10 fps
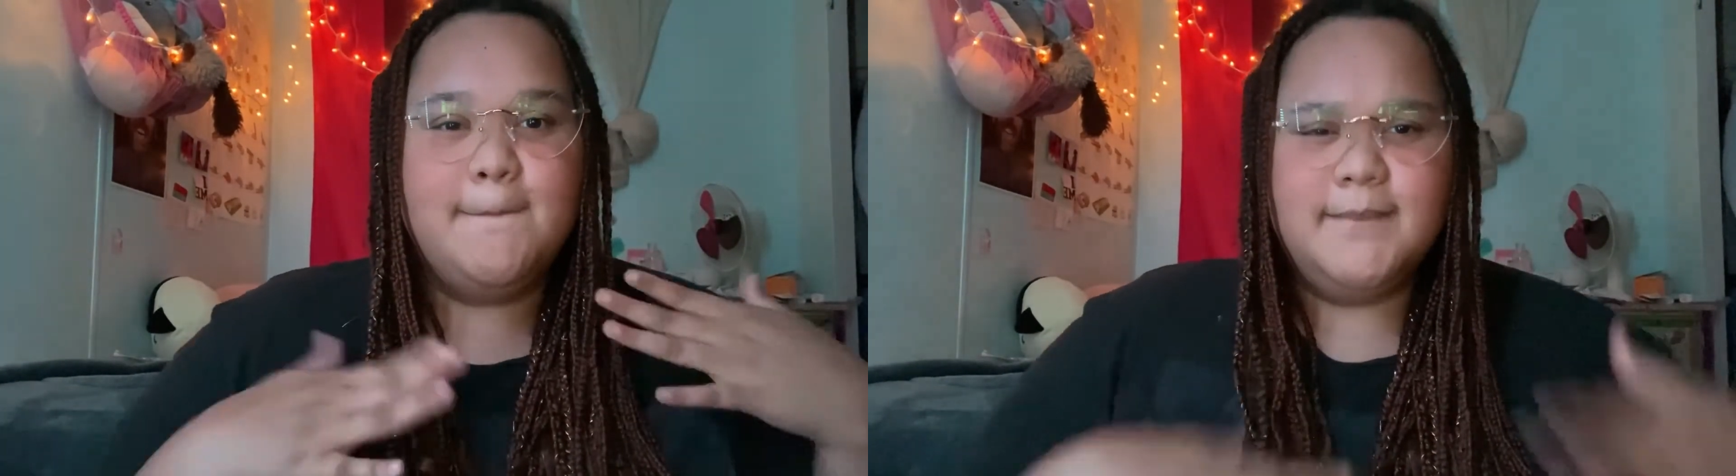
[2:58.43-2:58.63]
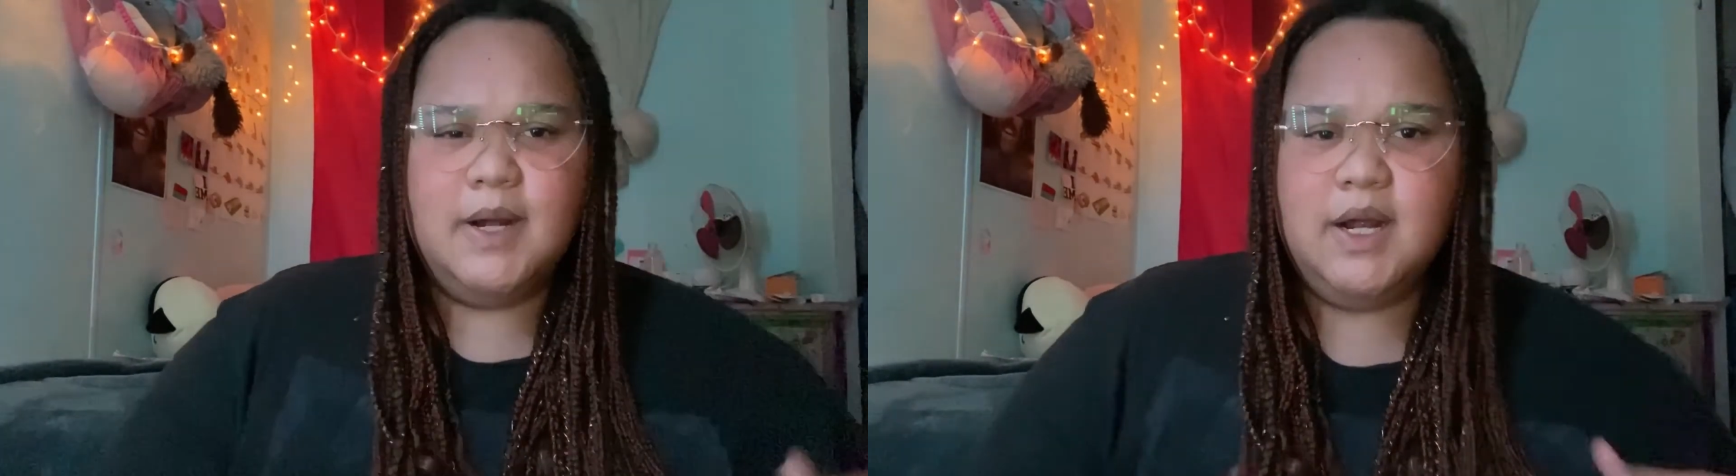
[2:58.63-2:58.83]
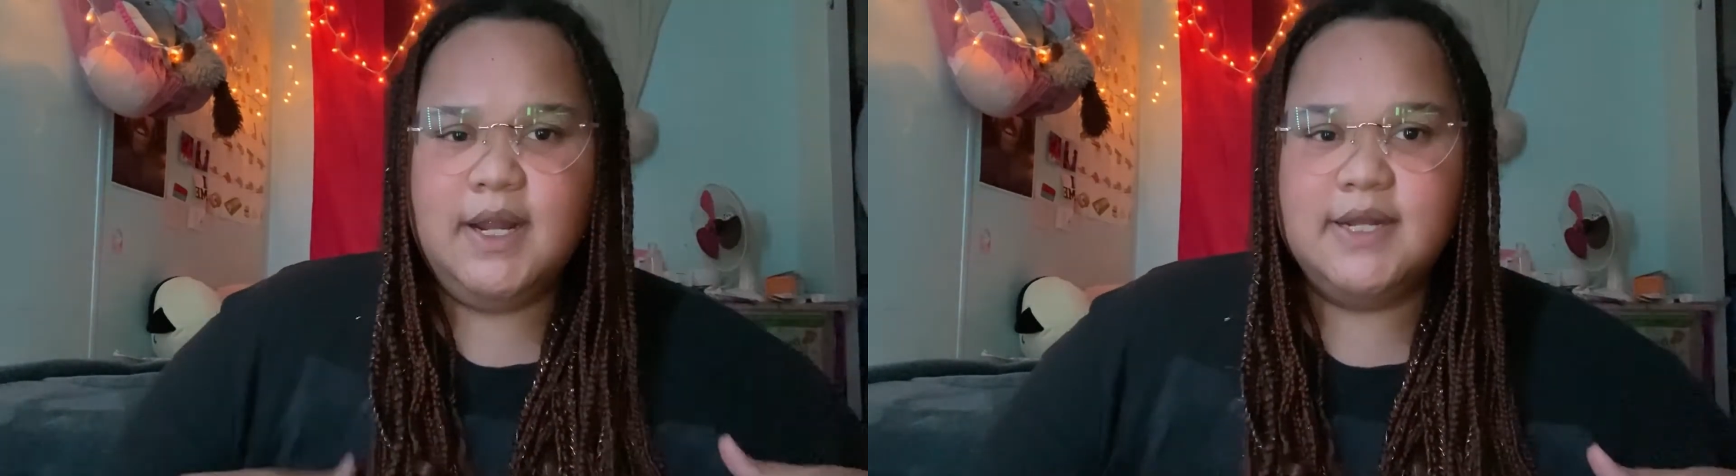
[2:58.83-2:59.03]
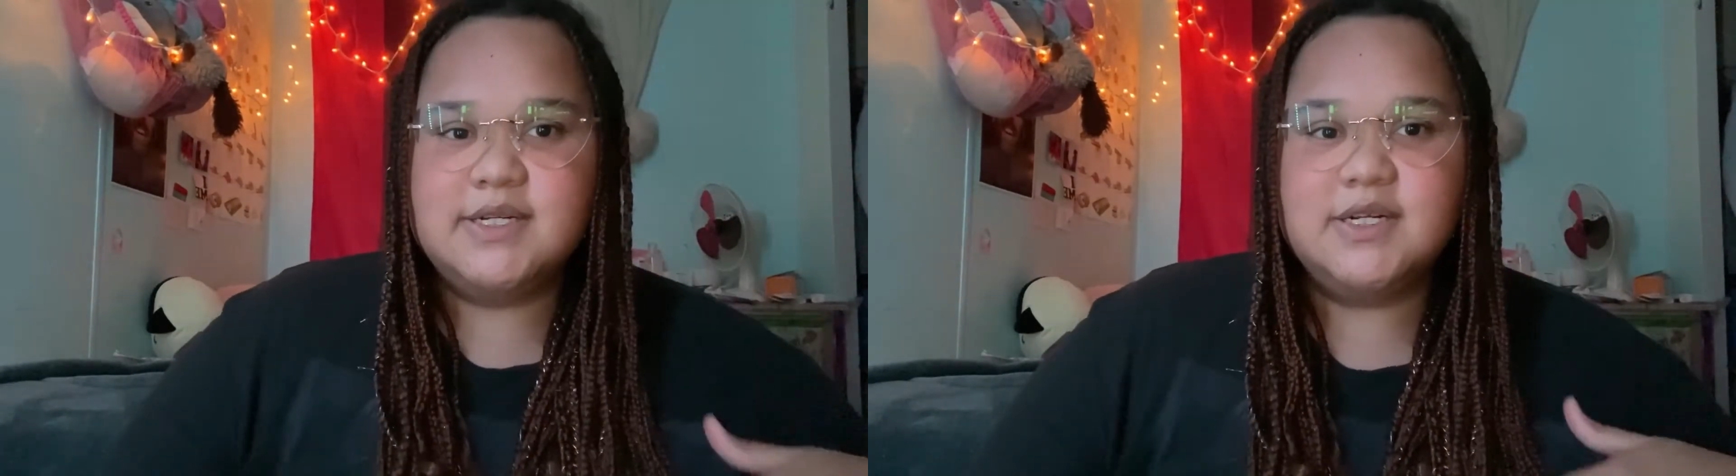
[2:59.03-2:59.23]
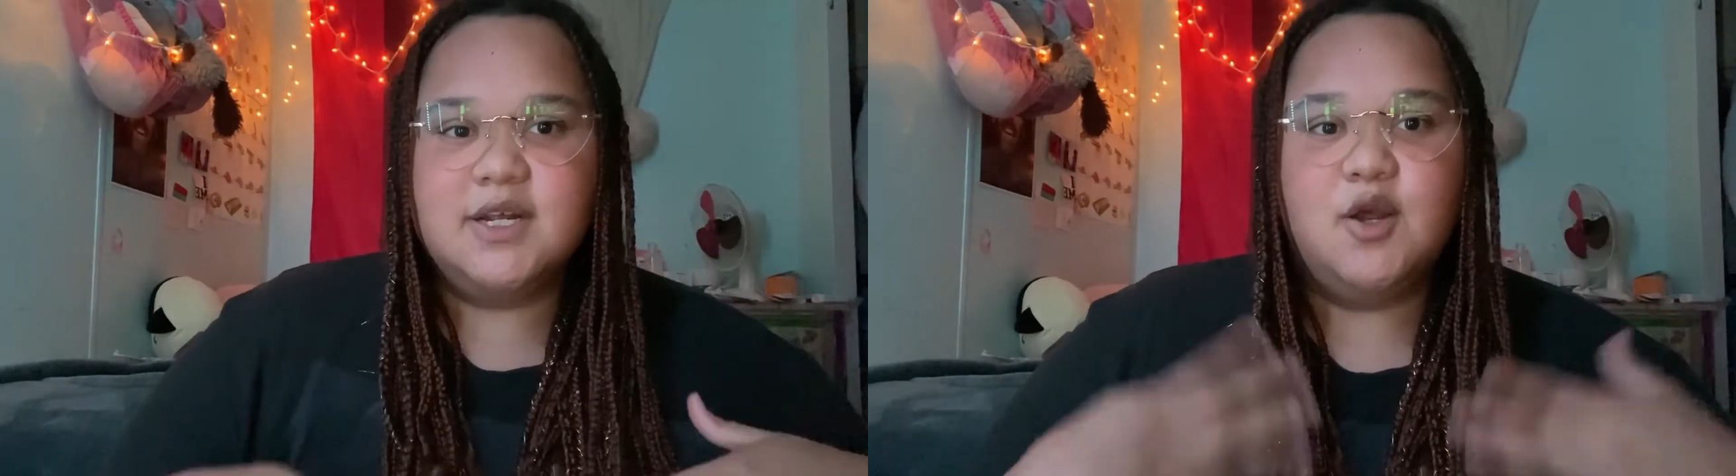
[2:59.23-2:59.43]

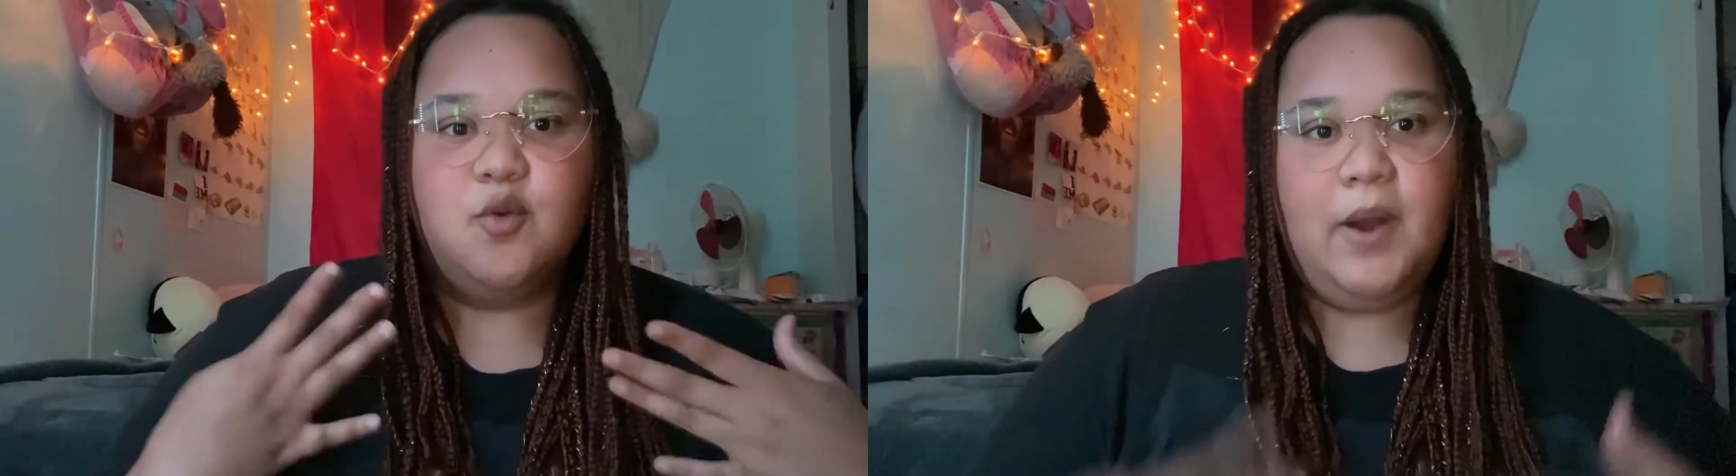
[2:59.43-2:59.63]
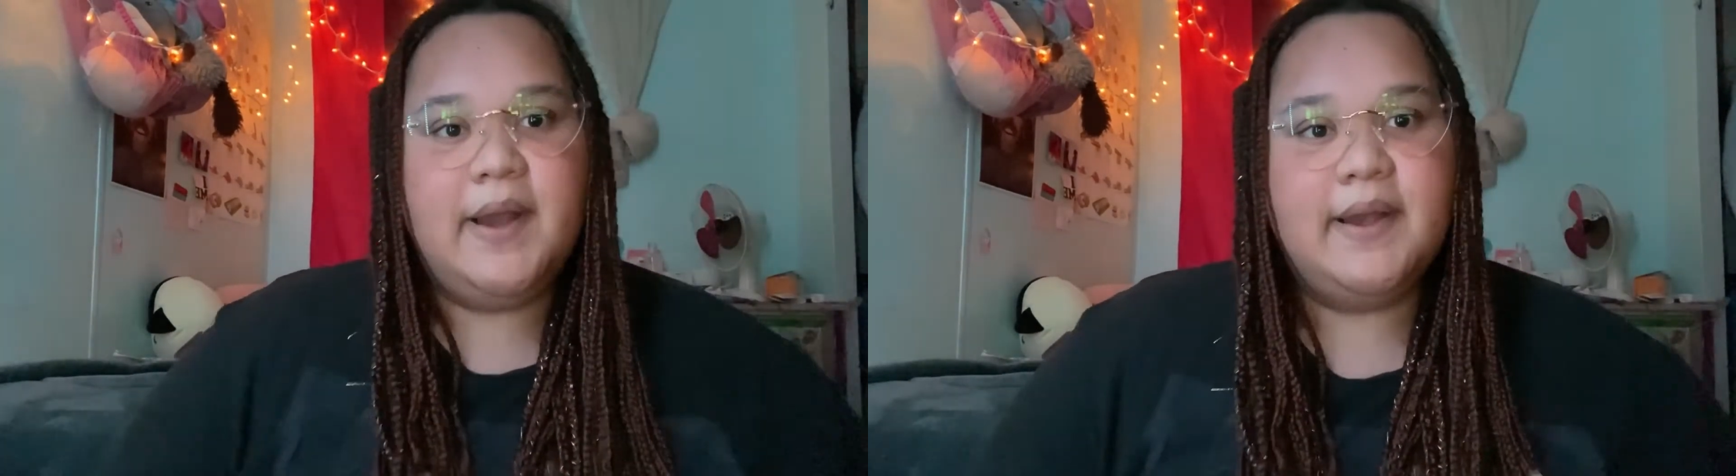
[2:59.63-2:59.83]
but right